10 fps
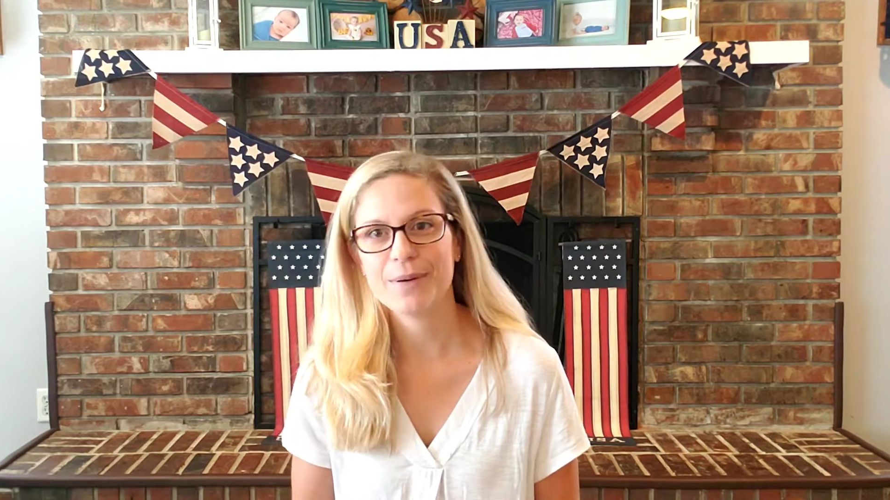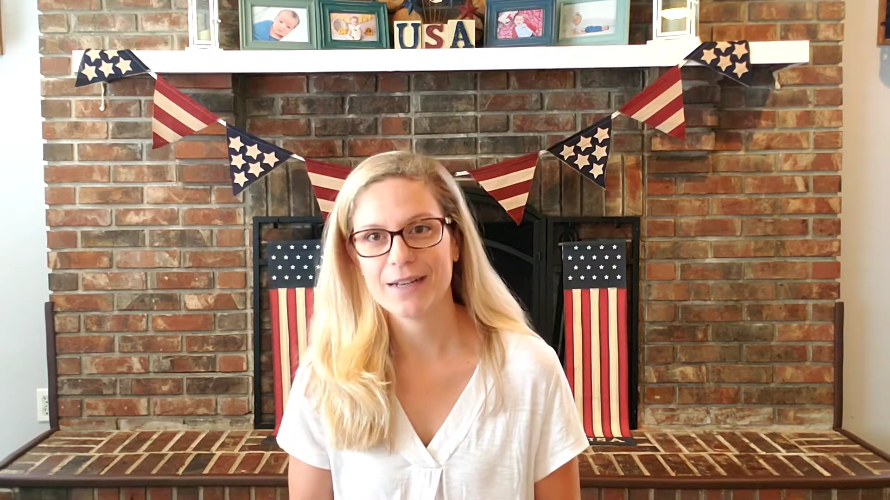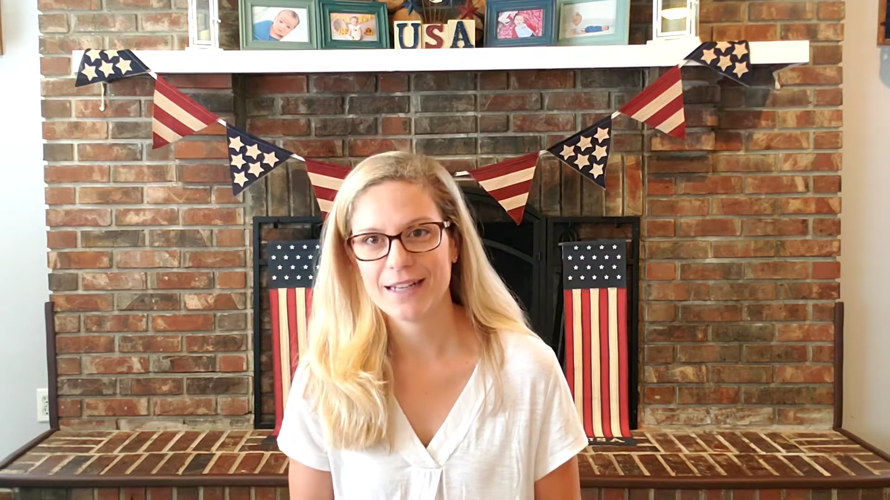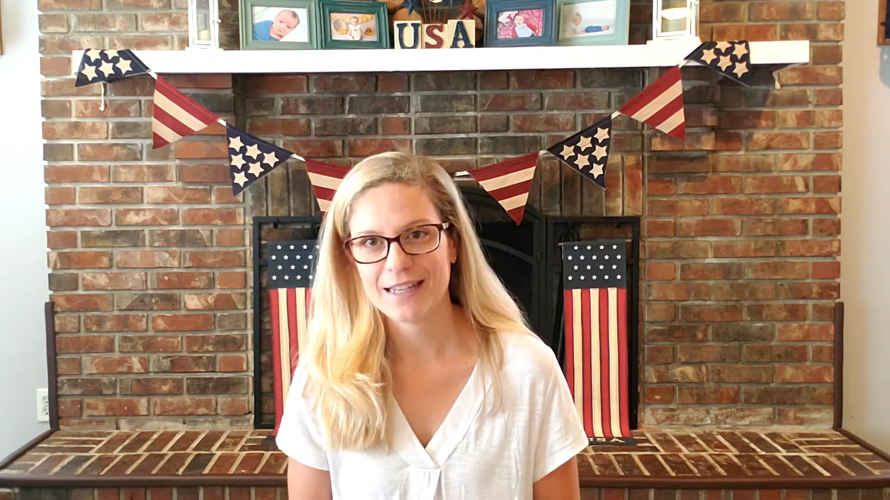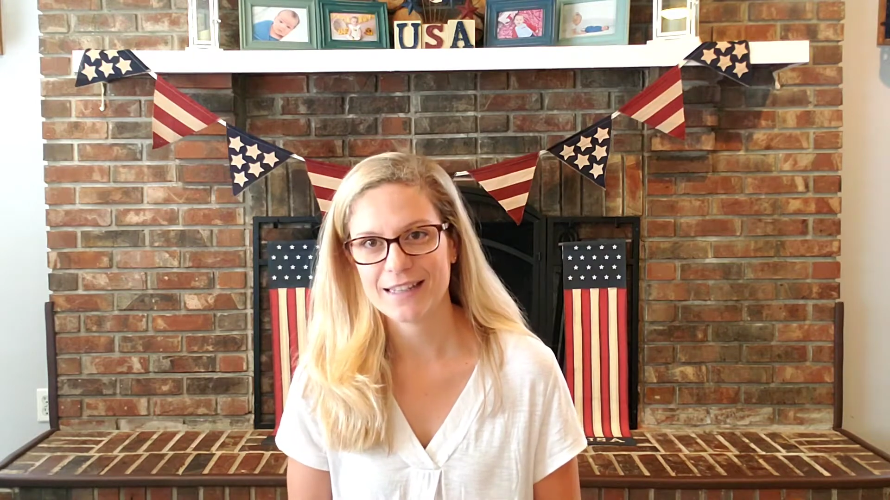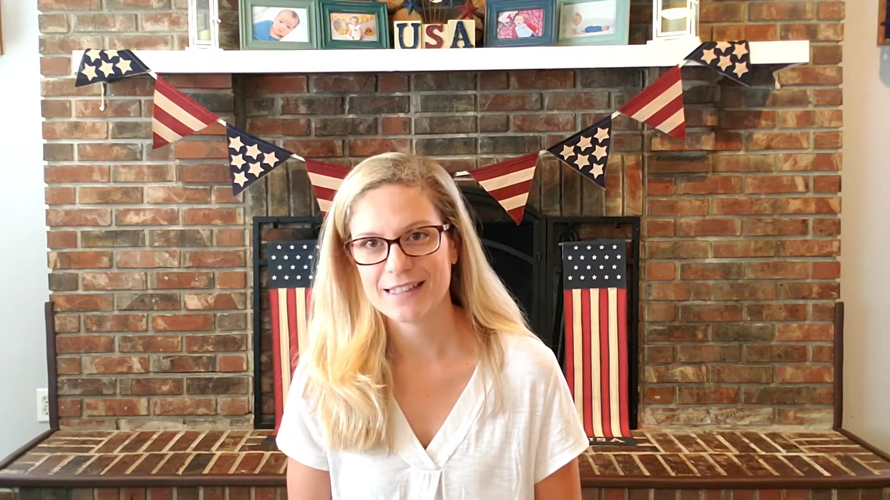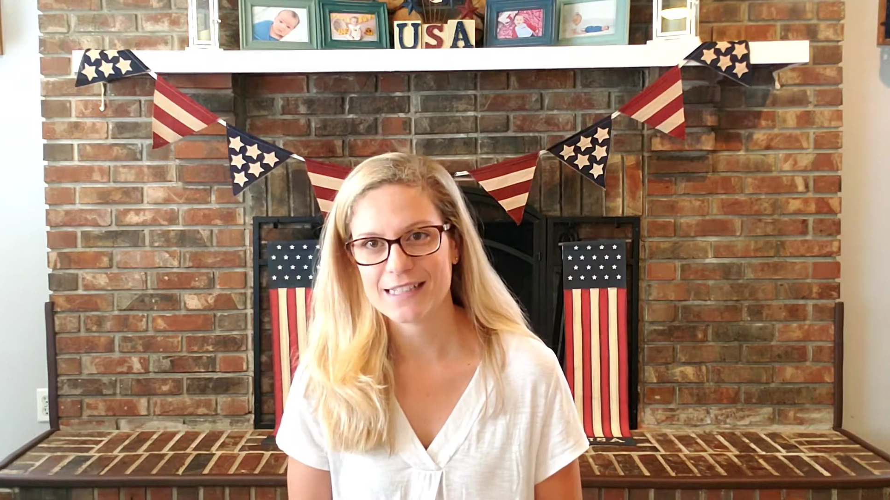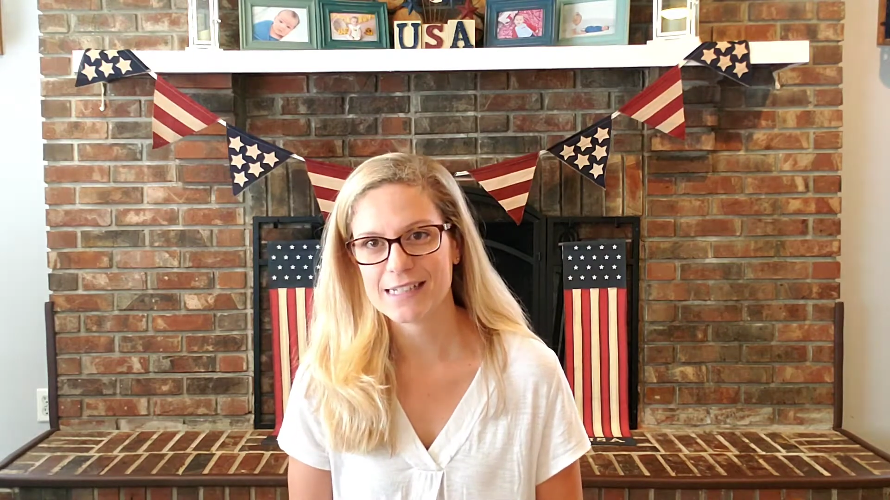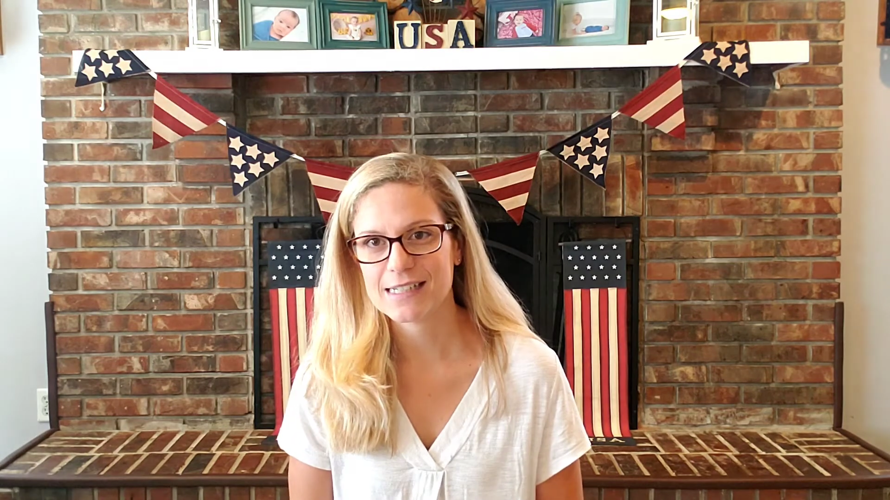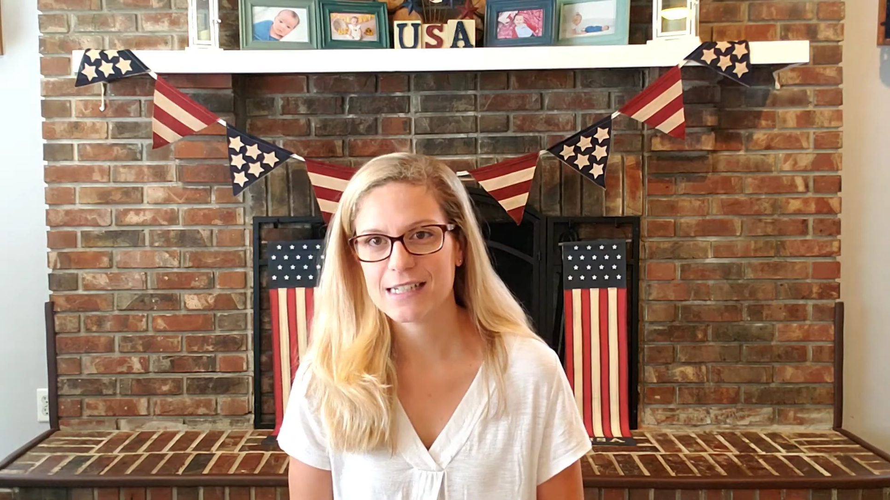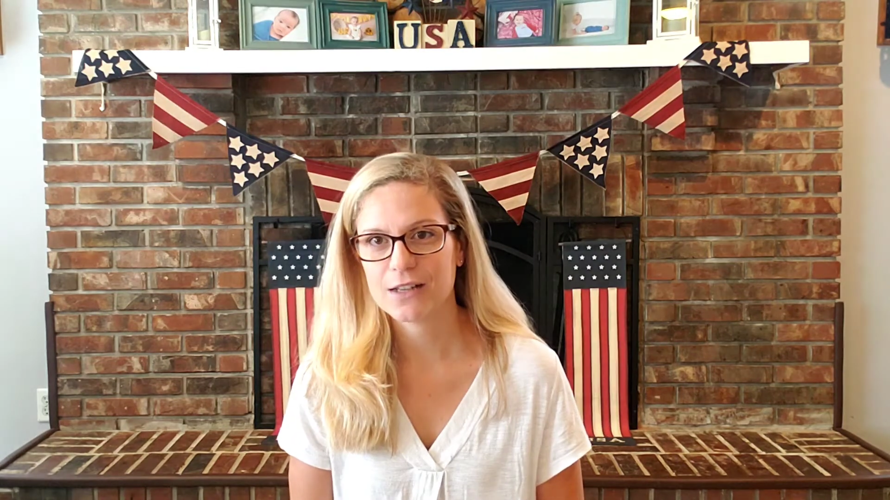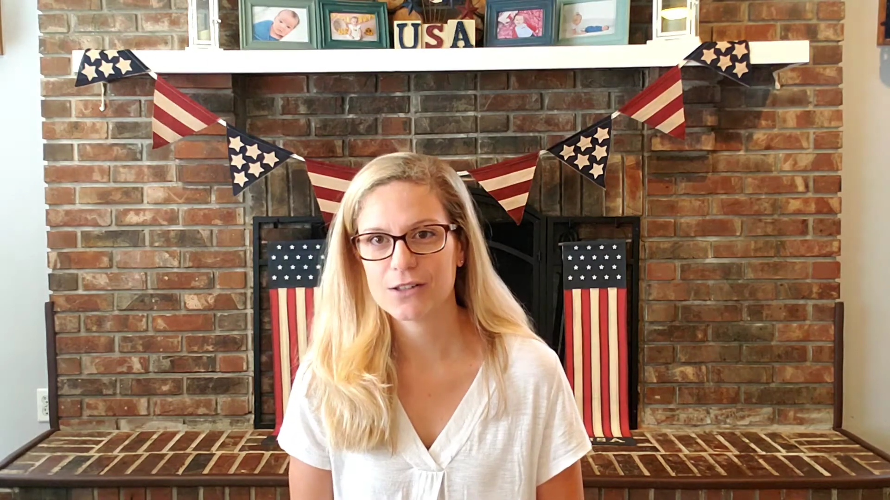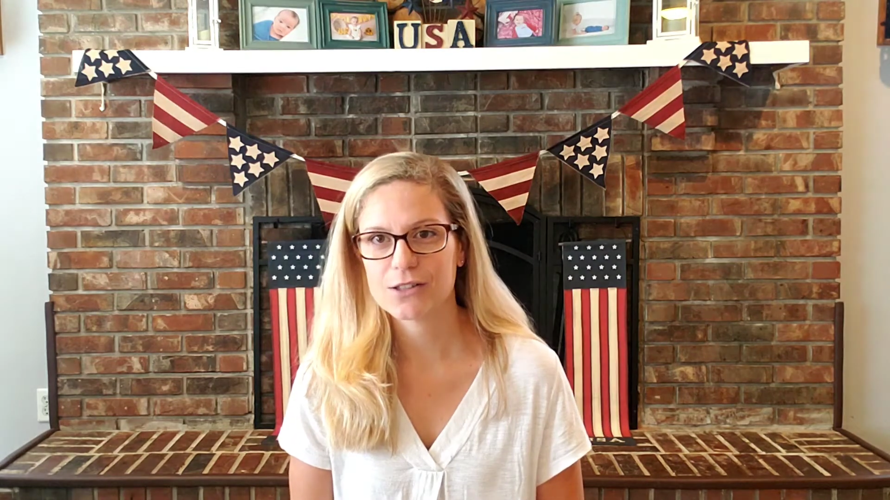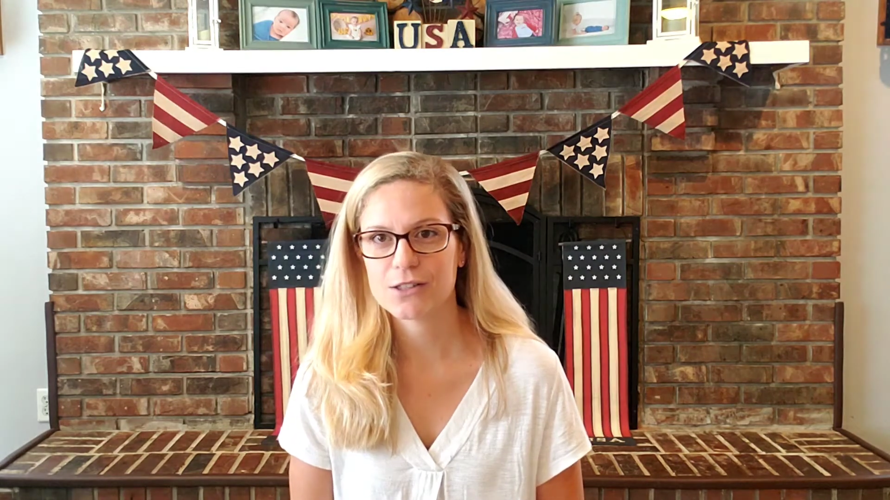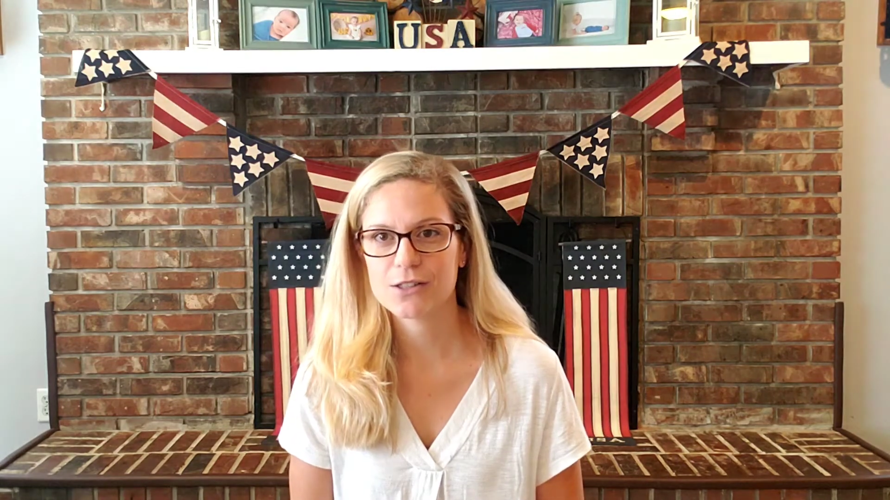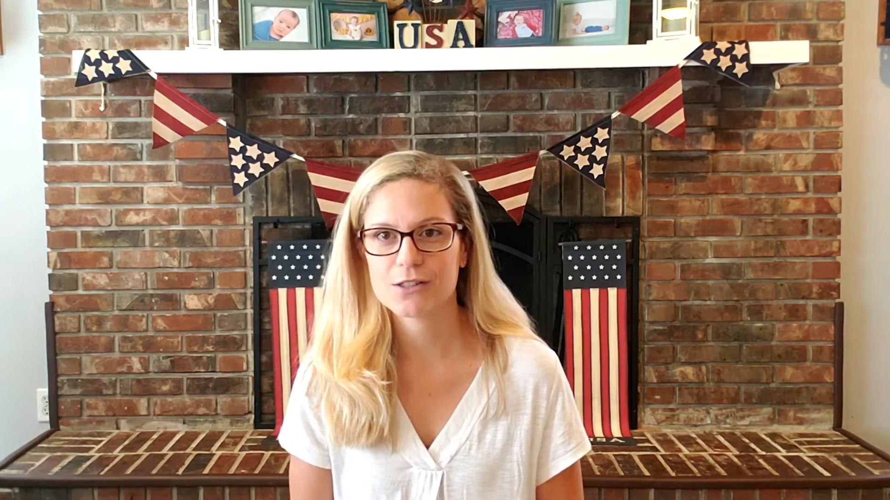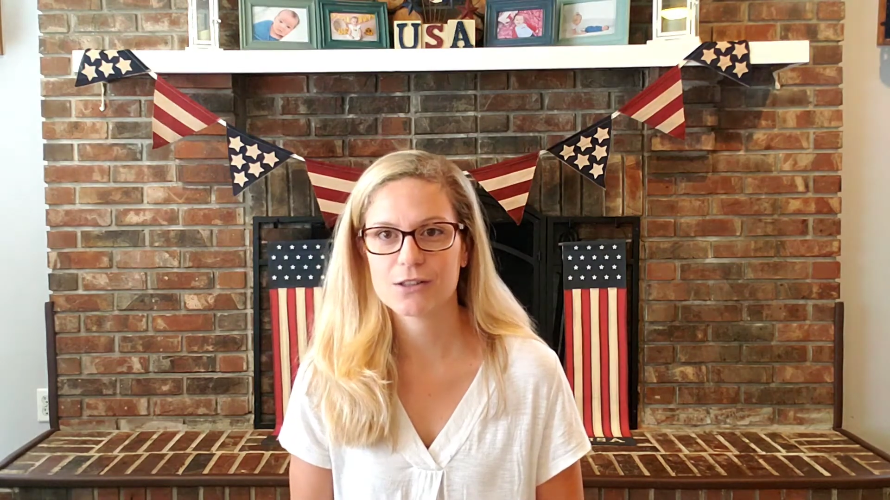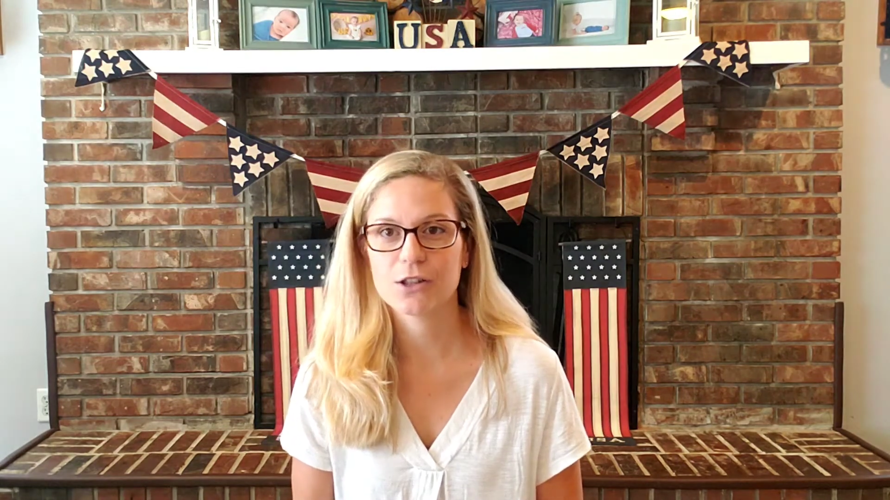put it in the details,